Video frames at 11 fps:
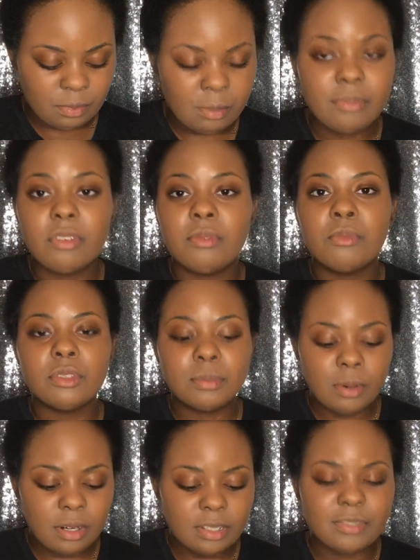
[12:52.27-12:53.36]
But for the most
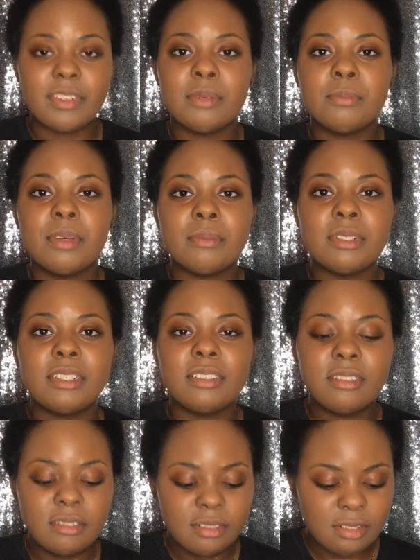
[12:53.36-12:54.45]
part, it's very pigmented.